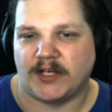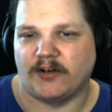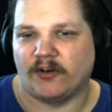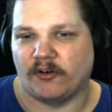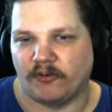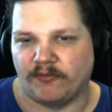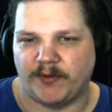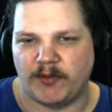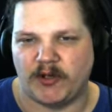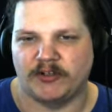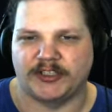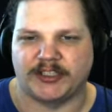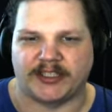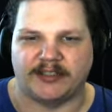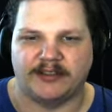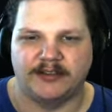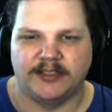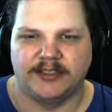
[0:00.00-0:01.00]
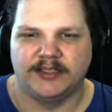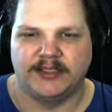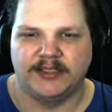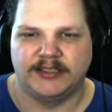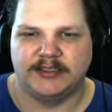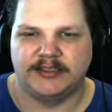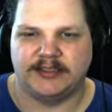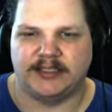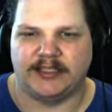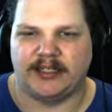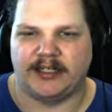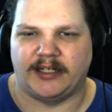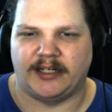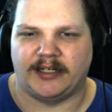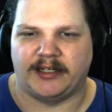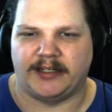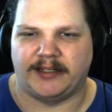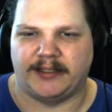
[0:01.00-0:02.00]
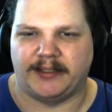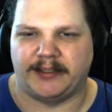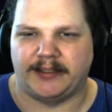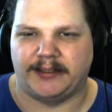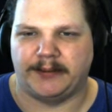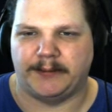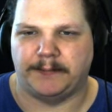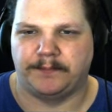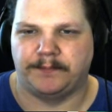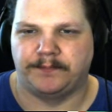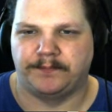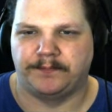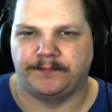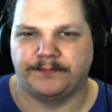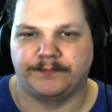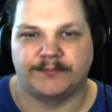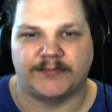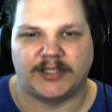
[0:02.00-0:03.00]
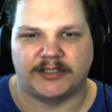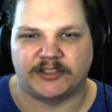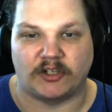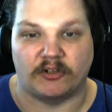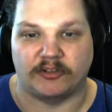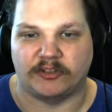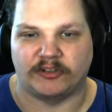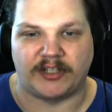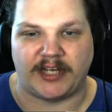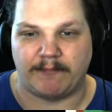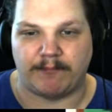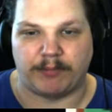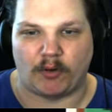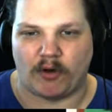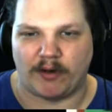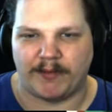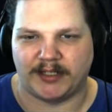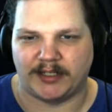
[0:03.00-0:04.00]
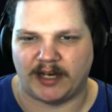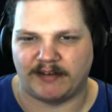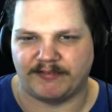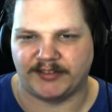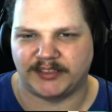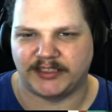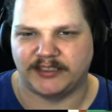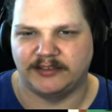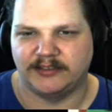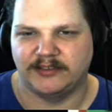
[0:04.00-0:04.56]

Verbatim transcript: Groovy music. Yeah... Let's go to the employment office.